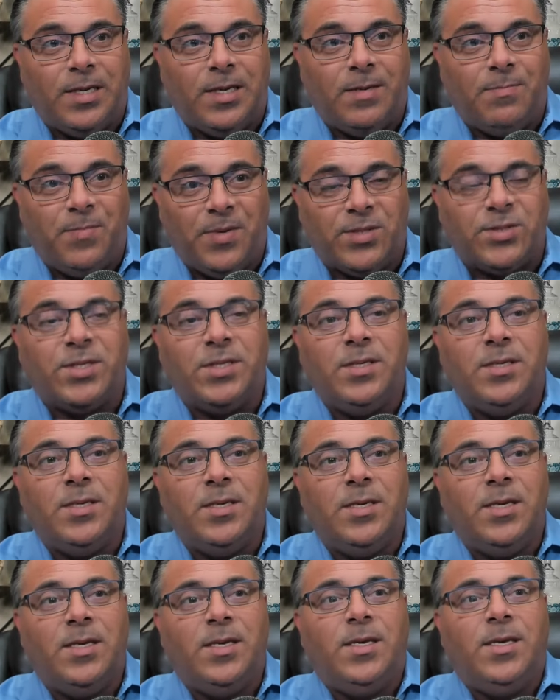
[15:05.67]
uh, busy,
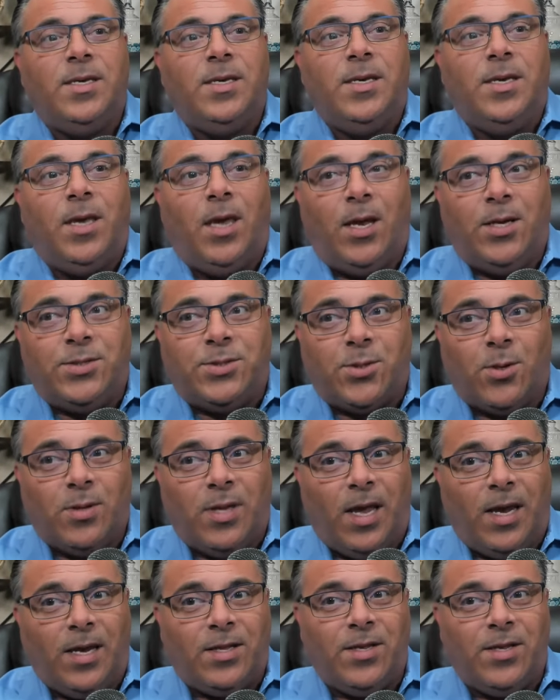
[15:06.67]
and so
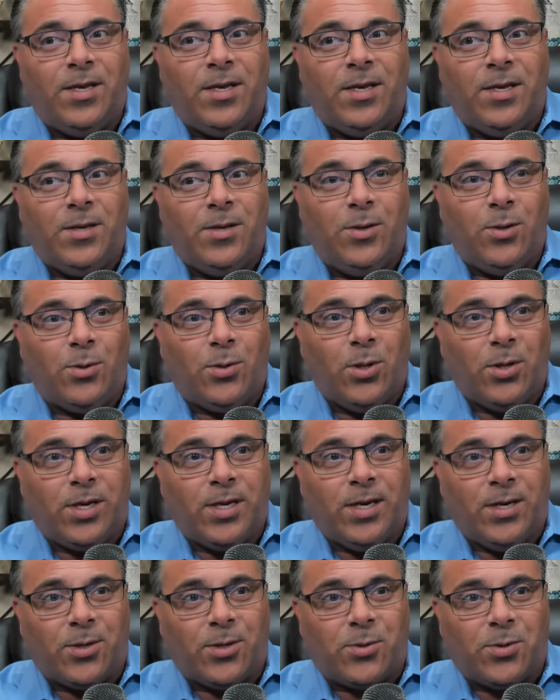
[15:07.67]
likely you're
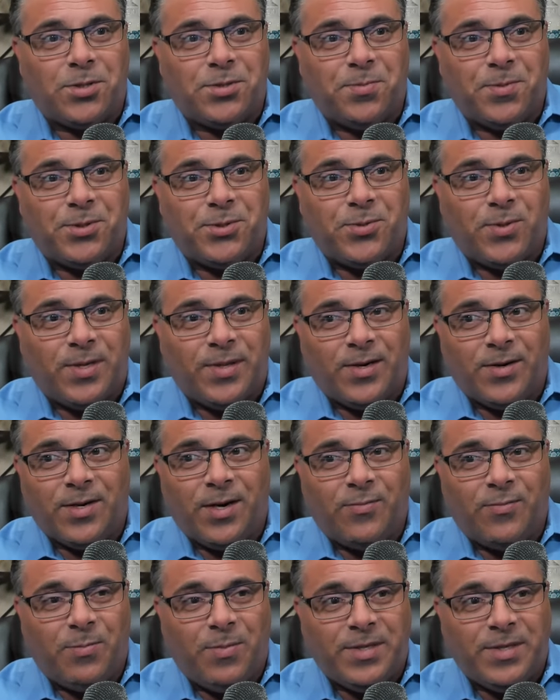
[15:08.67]
looking at a Christmas tree that'll
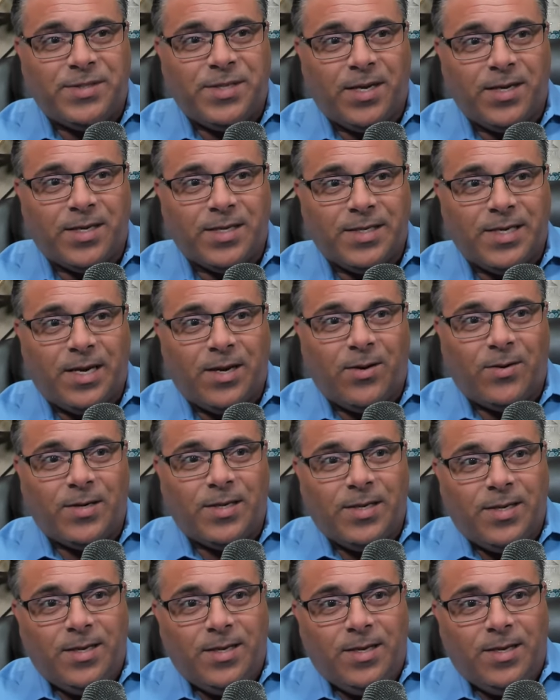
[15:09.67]
never be taken down.